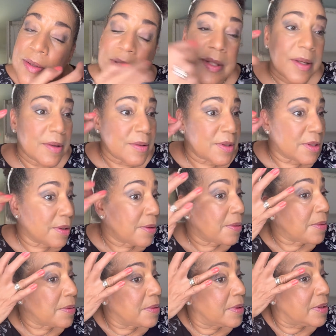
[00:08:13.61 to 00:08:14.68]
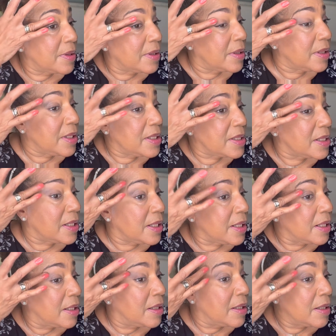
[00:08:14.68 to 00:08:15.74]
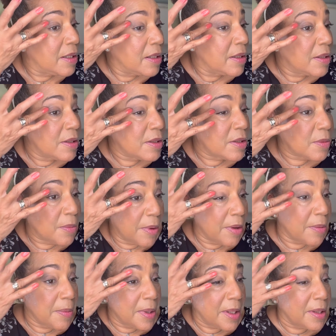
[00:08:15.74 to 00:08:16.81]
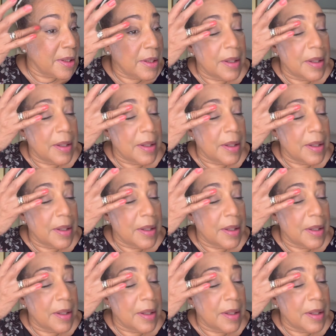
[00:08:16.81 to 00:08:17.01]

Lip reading: They're so easy to work with.